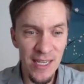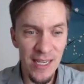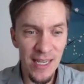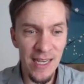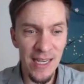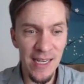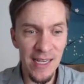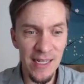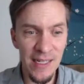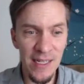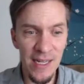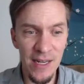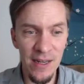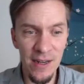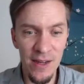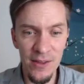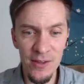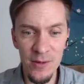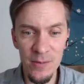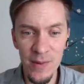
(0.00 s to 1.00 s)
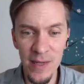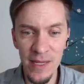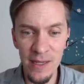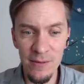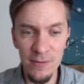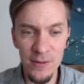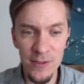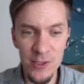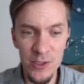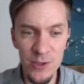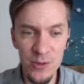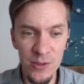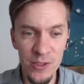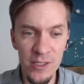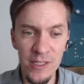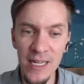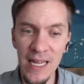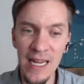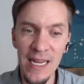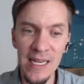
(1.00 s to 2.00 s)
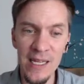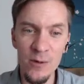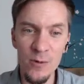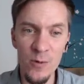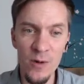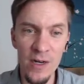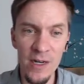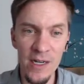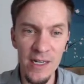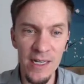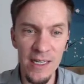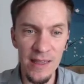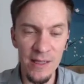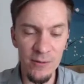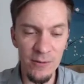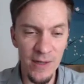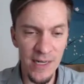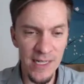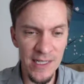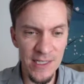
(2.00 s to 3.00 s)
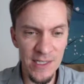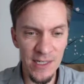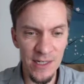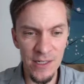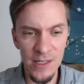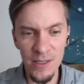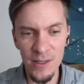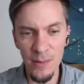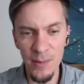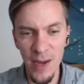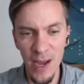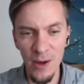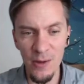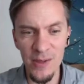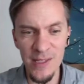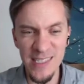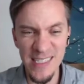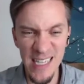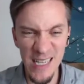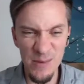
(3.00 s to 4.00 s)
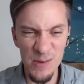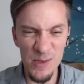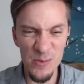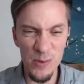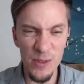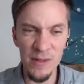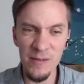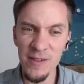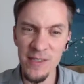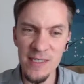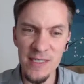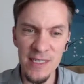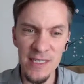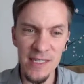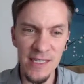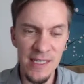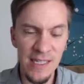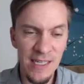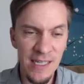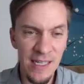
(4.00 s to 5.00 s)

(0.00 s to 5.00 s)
and another bank for 281, and the rates are about the same as previously,